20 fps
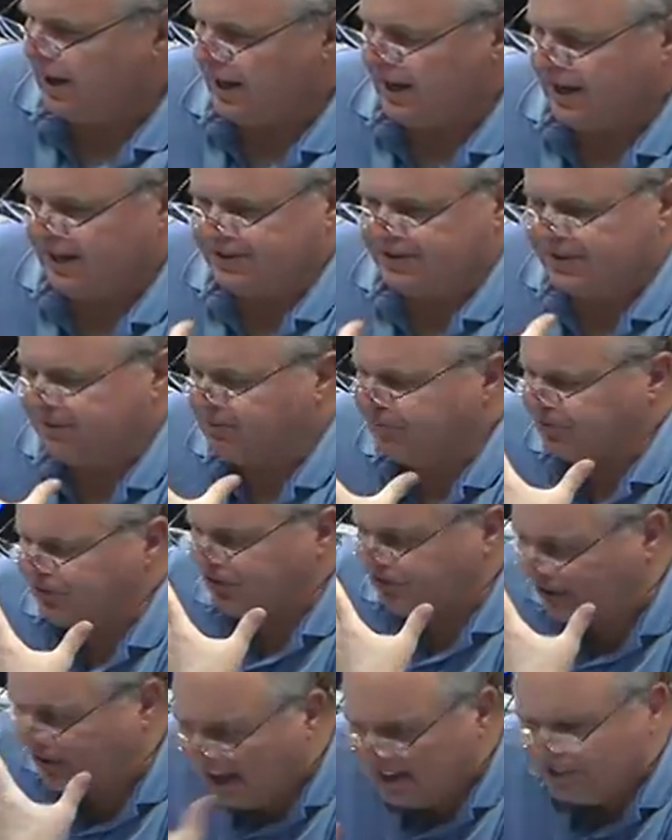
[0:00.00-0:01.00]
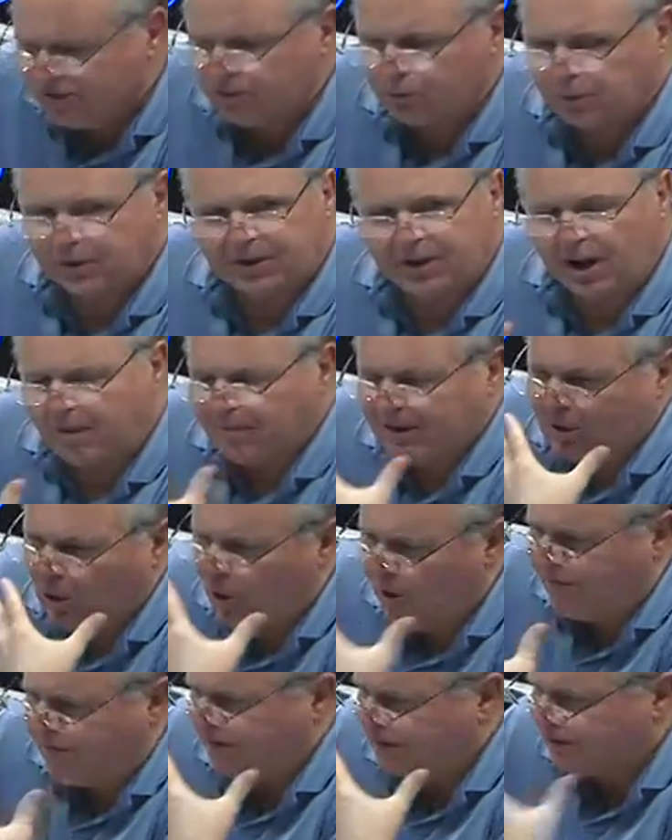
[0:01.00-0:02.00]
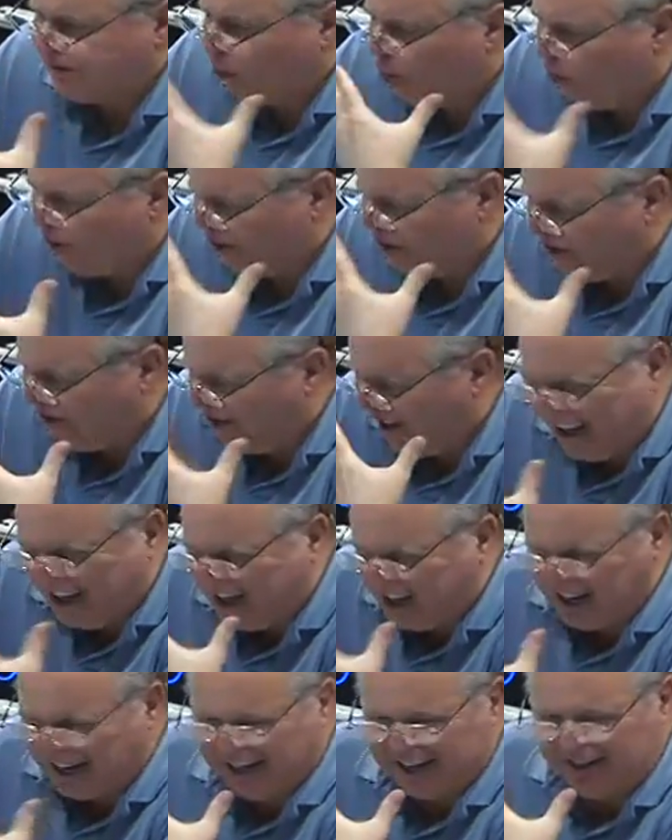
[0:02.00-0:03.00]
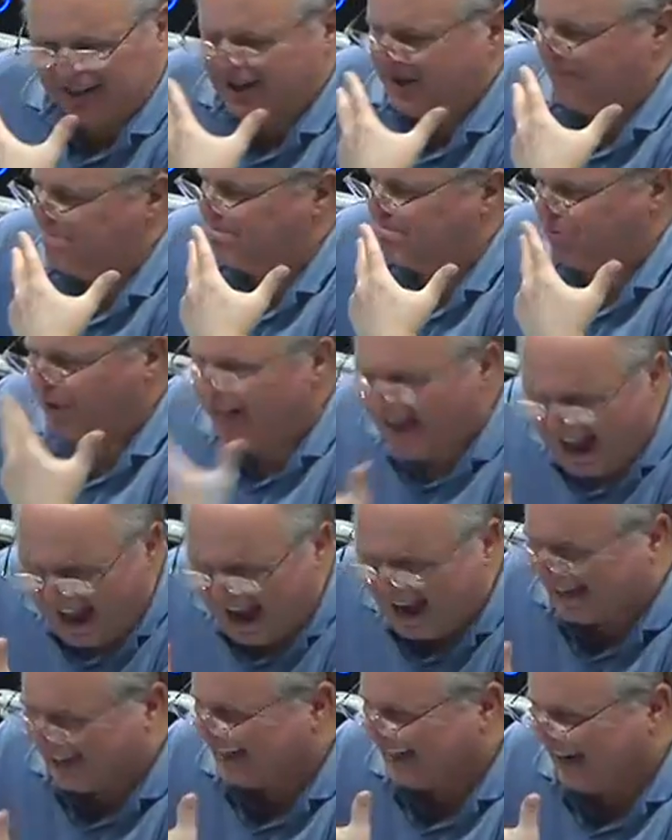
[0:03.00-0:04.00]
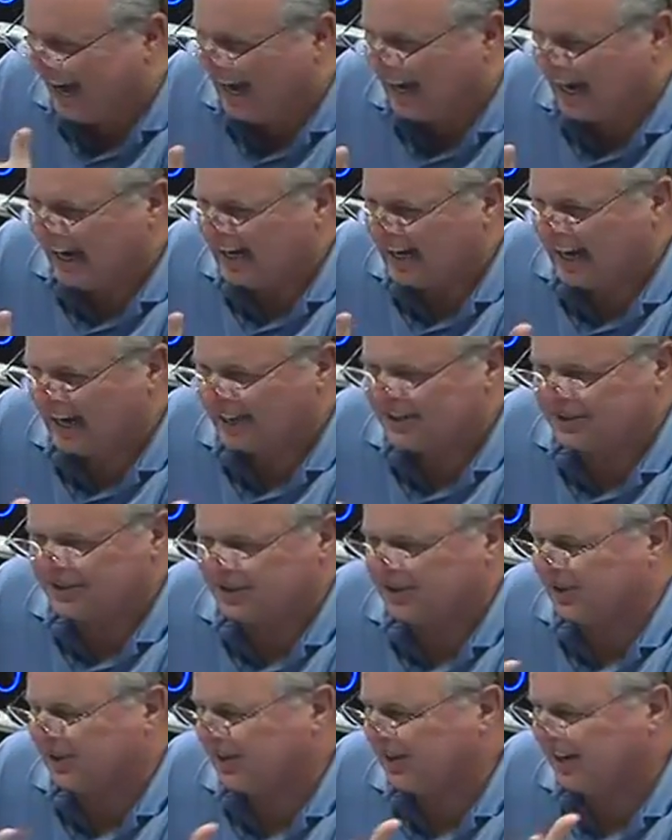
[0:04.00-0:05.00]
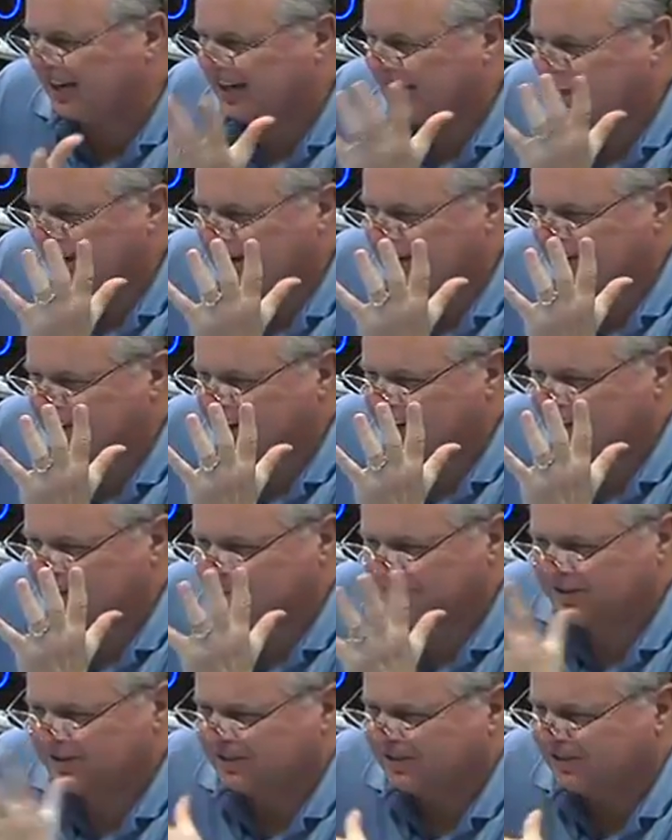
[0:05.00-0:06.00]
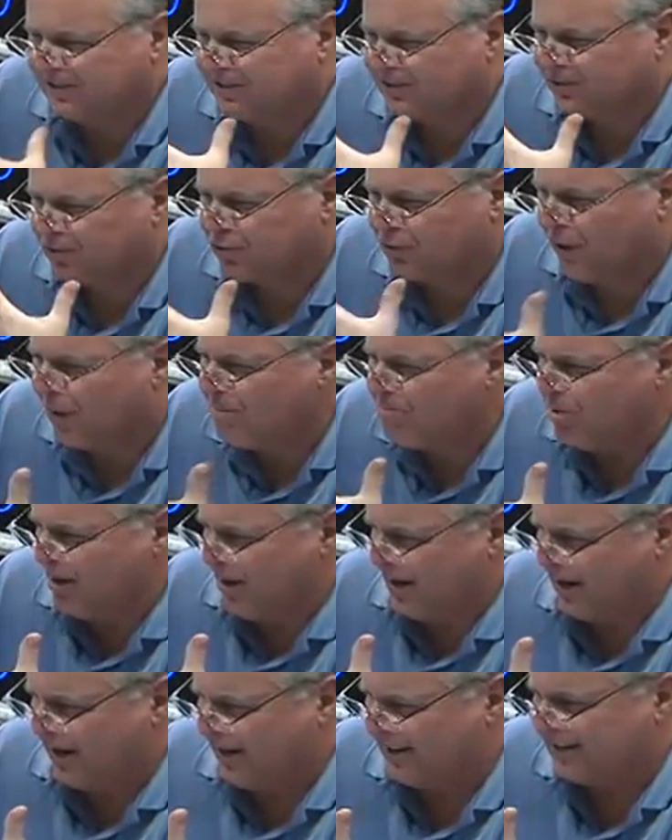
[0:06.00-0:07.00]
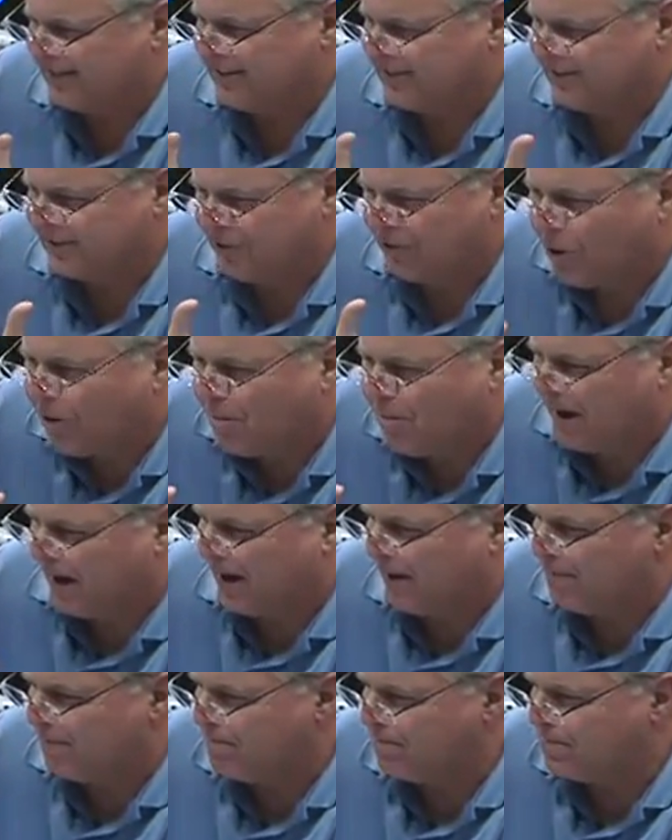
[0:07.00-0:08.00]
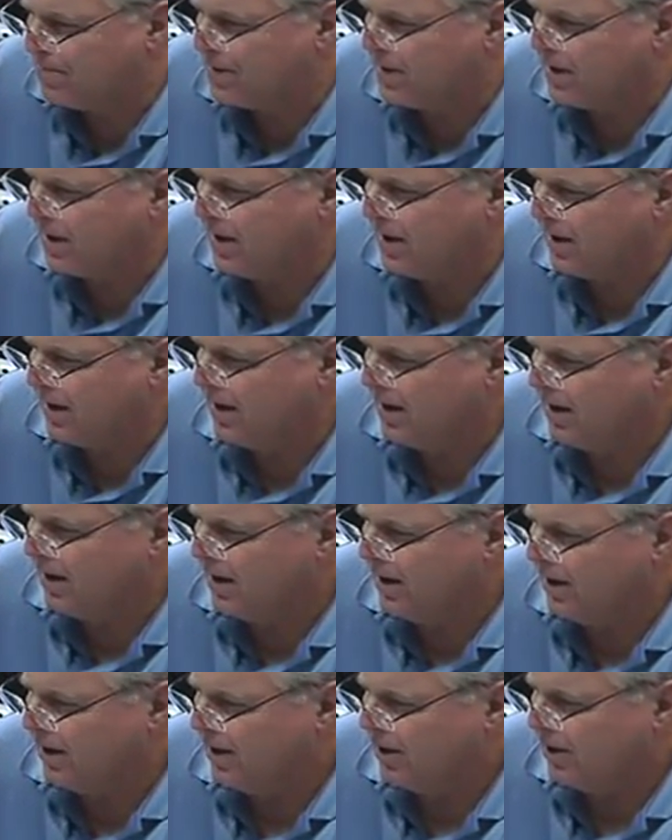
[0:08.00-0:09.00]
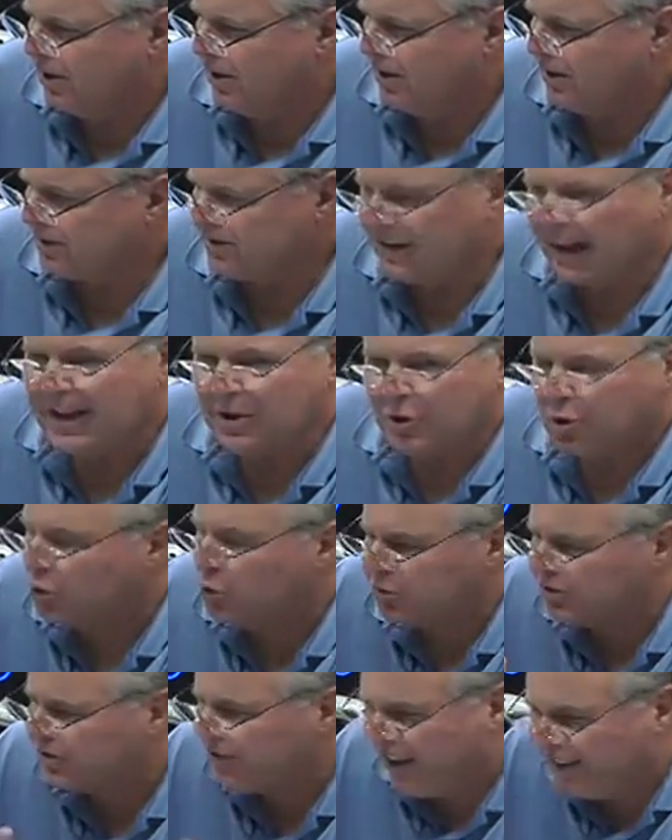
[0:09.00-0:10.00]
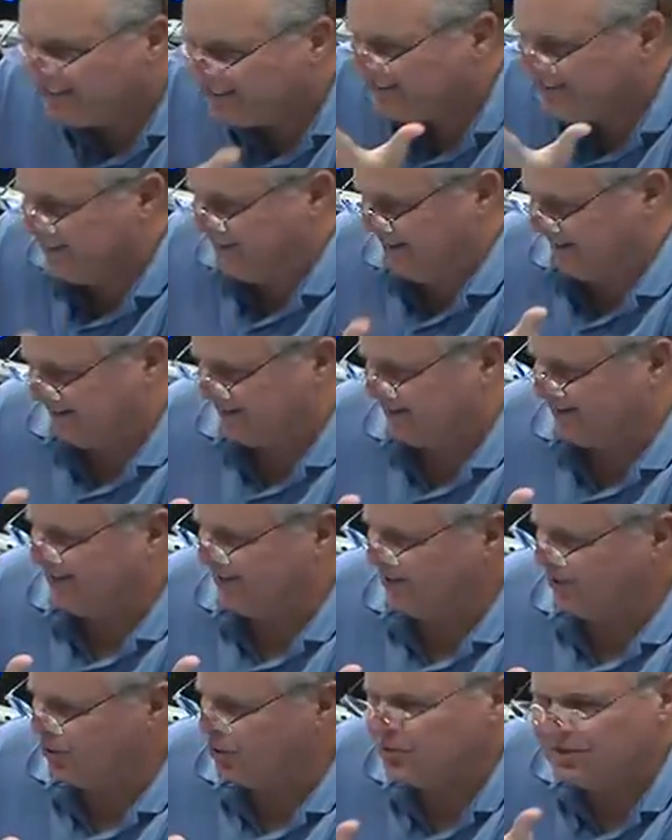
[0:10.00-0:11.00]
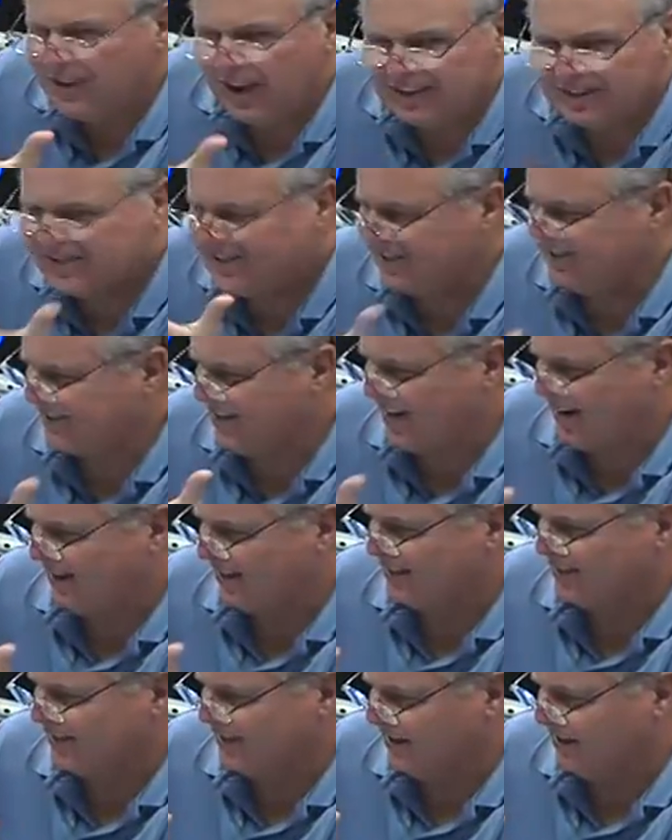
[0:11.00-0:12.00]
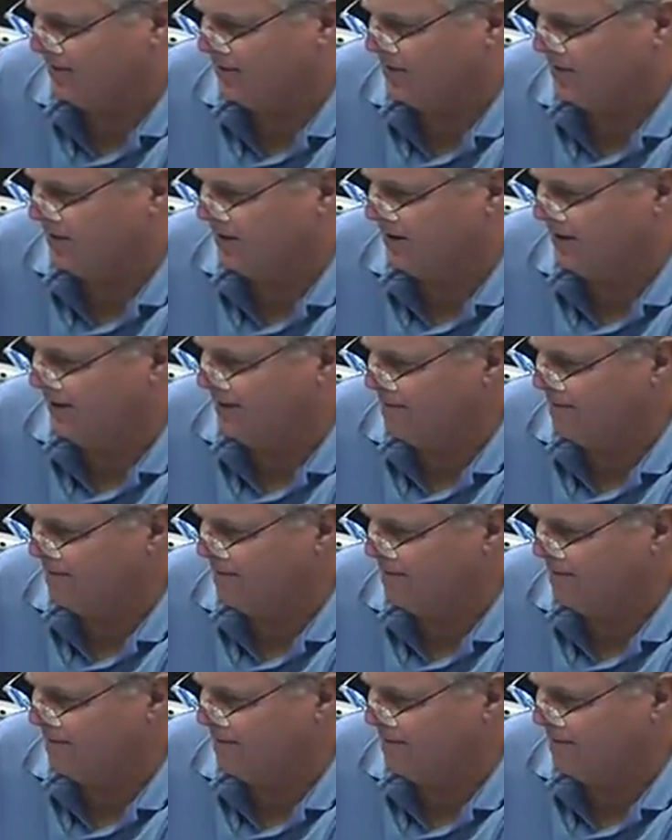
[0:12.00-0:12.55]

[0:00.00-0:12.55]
He is obsessed with coming off as authentically black. And it, it, it's troubling. It's disturbing. Who does this? Who does this kind of stuff?